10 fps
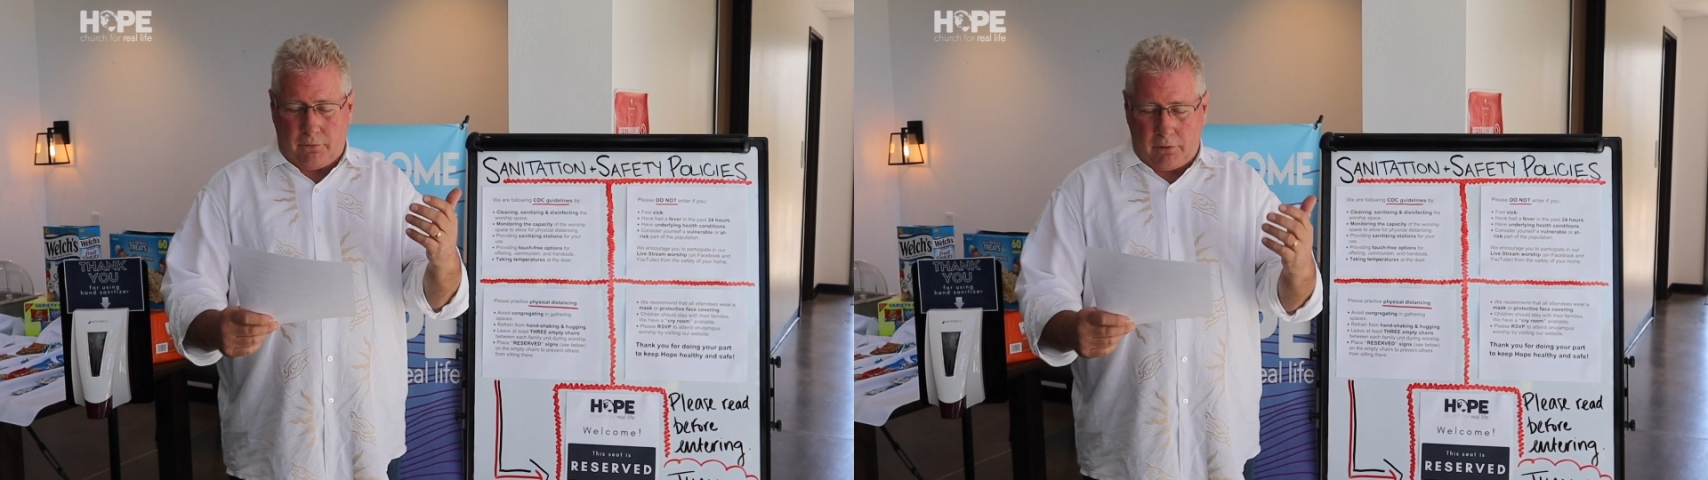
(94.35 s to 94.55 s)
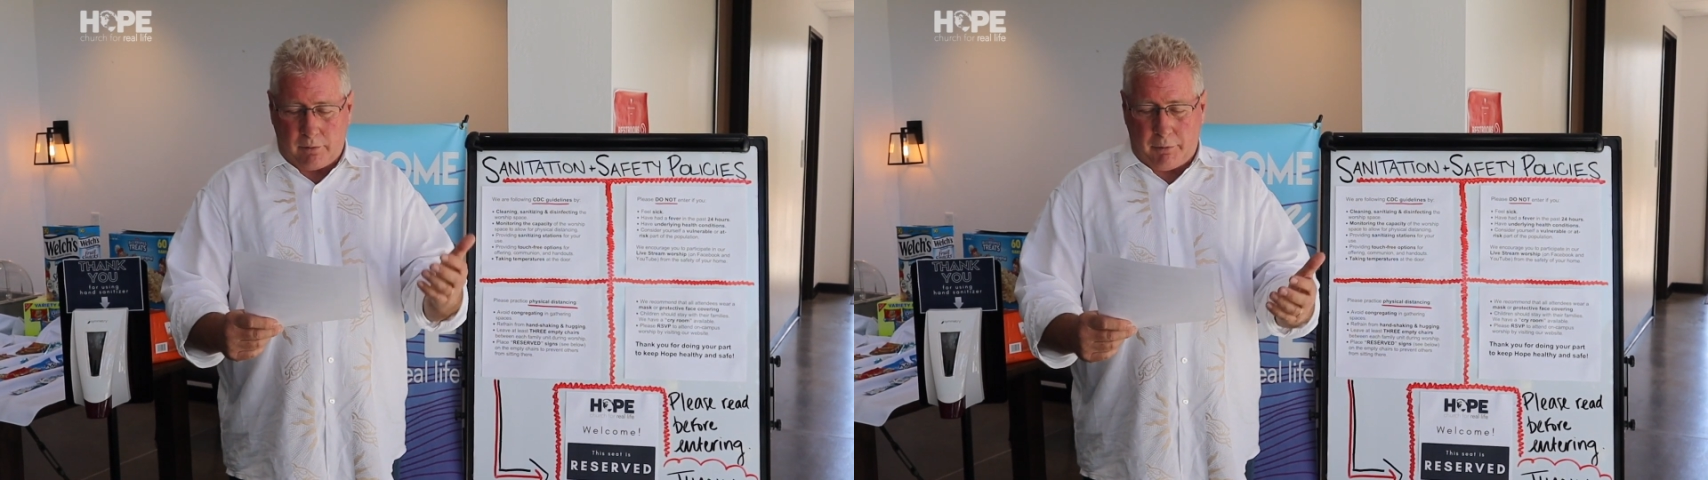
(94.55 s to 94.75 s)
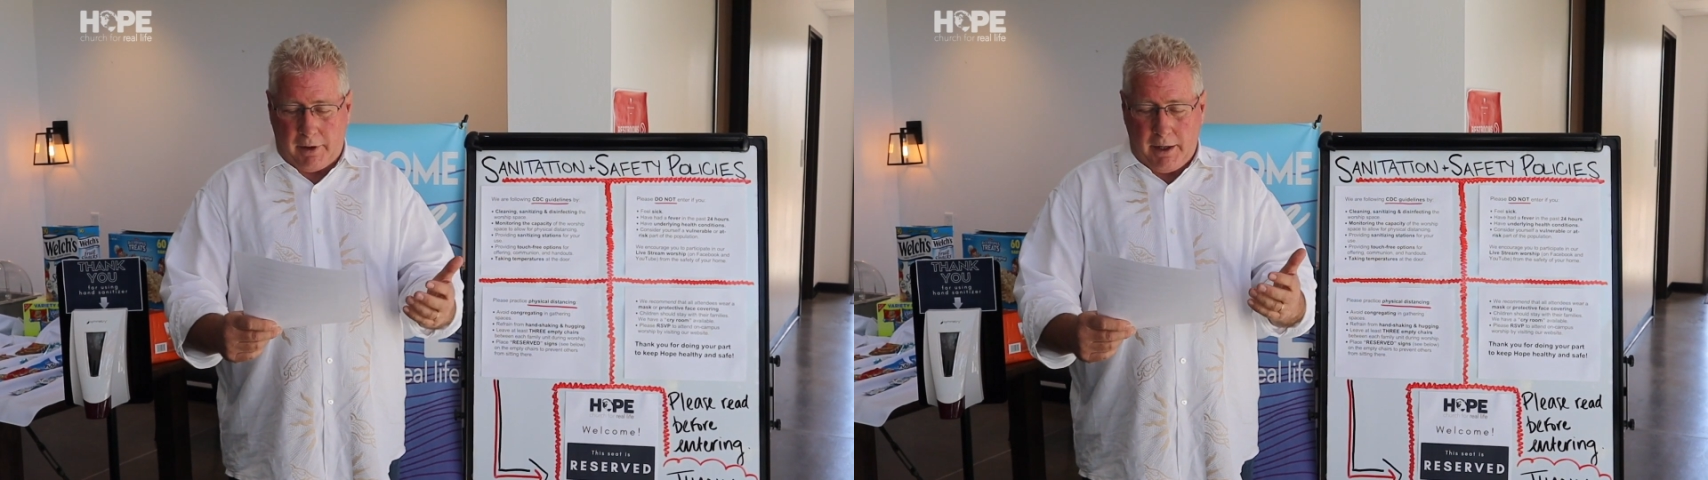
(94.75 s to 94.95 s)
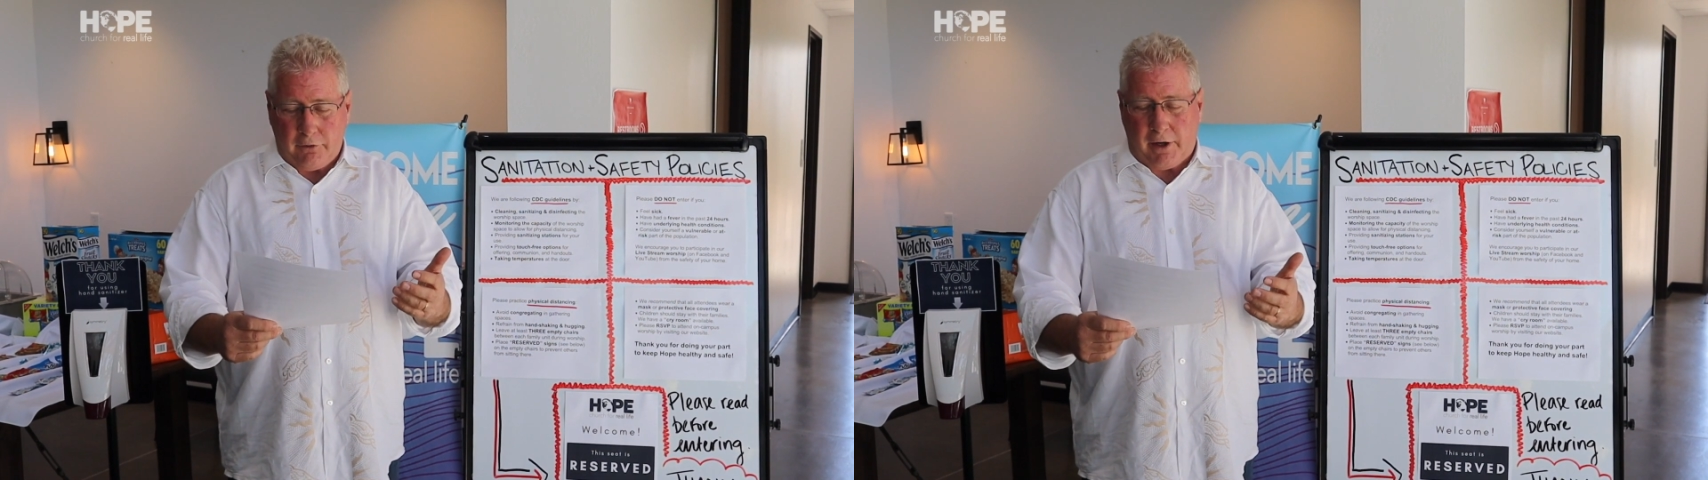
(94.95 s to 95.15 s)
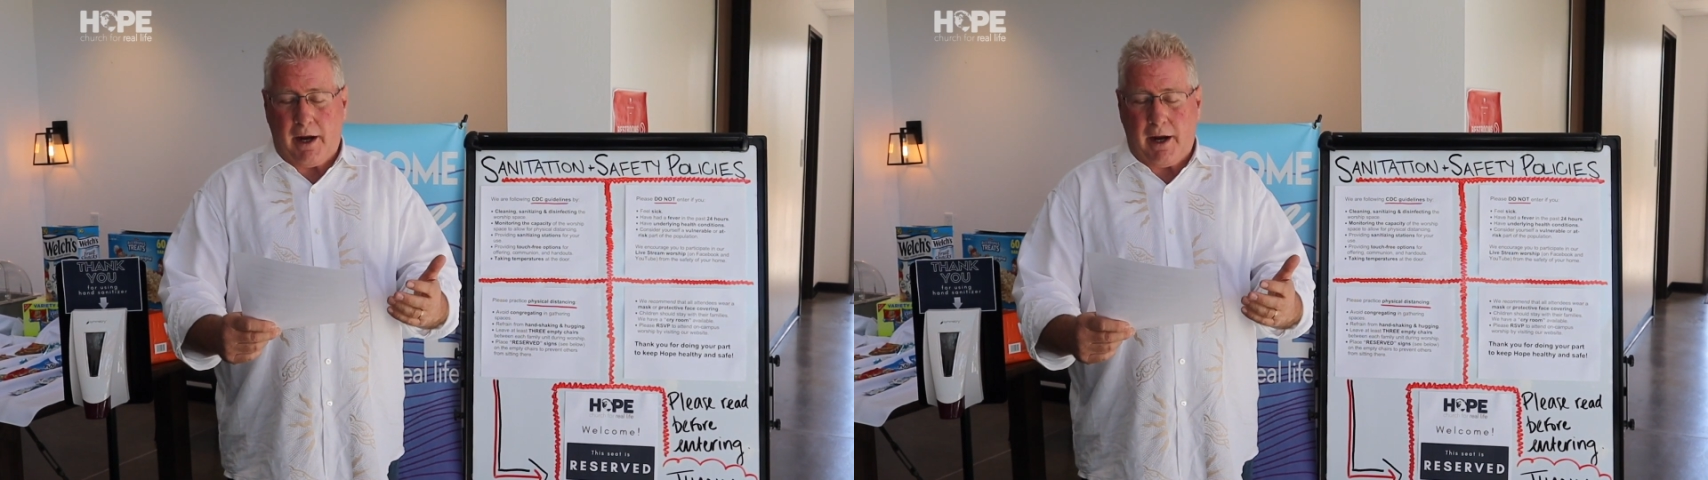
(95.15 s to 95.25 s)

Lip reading: vulnerable age